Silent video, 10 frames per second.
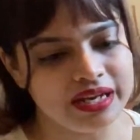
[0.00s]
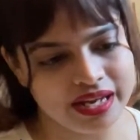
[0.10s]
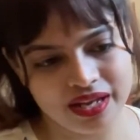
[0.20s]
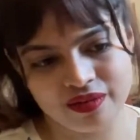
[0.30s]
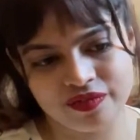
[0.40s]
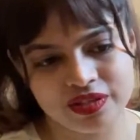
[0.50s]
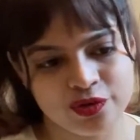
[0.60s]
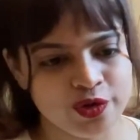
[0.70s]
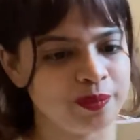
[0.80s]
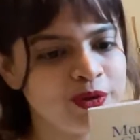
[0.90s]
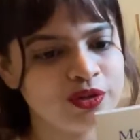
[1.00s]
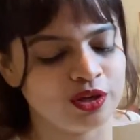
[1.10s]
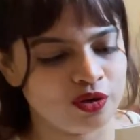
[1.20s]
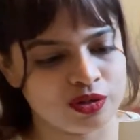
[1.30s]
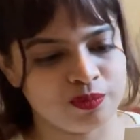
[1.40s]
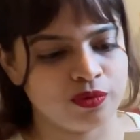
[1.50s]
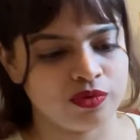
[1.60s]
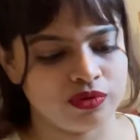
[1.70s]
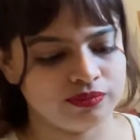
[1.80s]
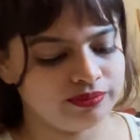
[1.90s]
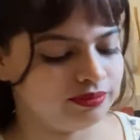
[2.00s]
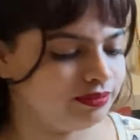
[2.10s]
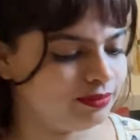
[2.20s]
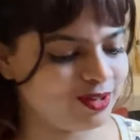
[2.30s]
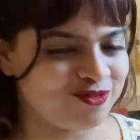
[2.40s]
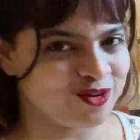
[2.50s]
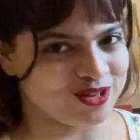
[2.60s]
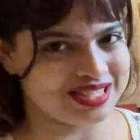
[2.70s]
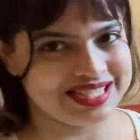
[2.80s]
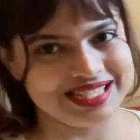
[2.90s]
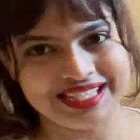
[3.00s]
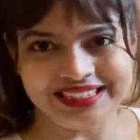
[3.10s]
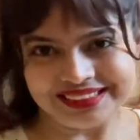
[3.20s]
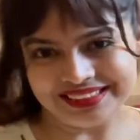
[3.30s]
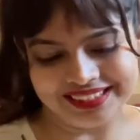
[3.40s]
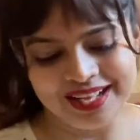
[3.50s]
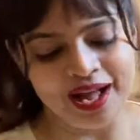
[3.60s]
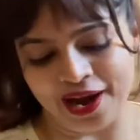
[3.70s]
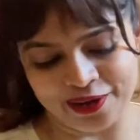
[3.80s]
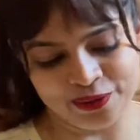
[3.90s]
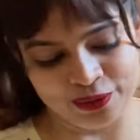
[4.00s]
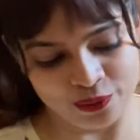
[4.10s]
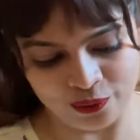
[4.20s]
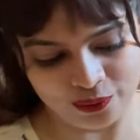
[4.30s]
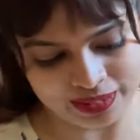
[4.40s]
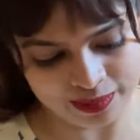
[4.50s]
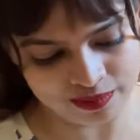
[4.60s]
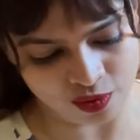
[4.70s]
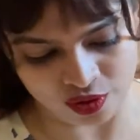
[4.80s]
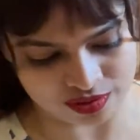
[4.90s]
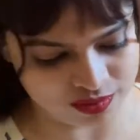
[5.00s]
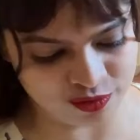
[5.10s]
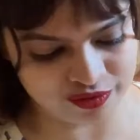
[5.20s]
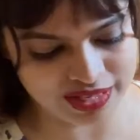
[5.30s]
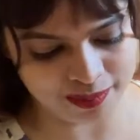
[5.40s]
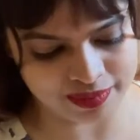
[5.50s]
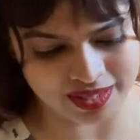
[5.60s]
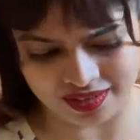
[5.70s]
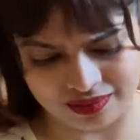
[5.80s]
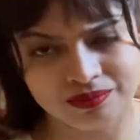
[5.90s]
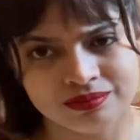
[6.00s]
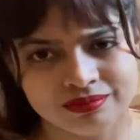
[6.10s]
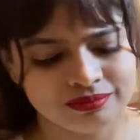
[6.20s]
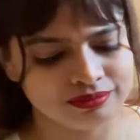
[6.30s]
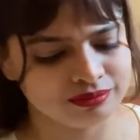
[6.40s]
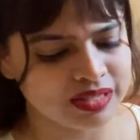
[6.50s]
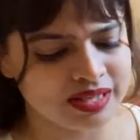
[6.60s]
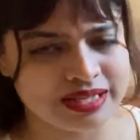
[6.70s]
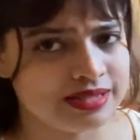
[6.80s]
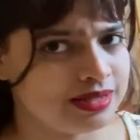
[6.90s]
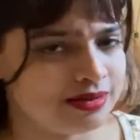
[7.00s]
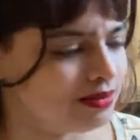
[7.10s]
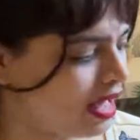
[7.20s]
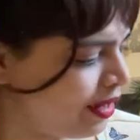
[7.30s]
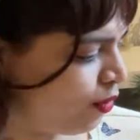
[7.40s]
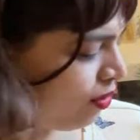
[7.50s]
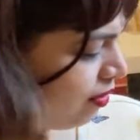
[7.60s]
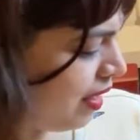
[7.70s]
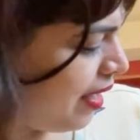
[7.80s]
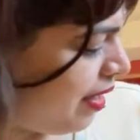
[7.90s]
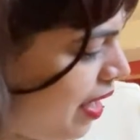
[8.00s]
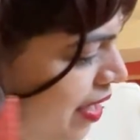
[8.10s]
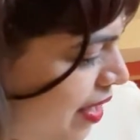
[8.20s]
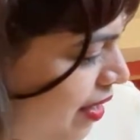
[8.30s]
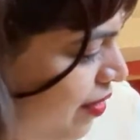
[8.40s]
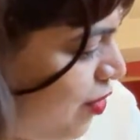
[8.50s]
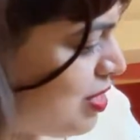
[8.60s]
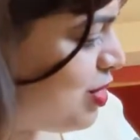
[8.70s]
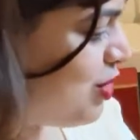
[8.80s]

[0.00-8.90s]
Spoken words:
day with a trip to the North Pole? Of course. I don't know him or the movie, but I know, I trust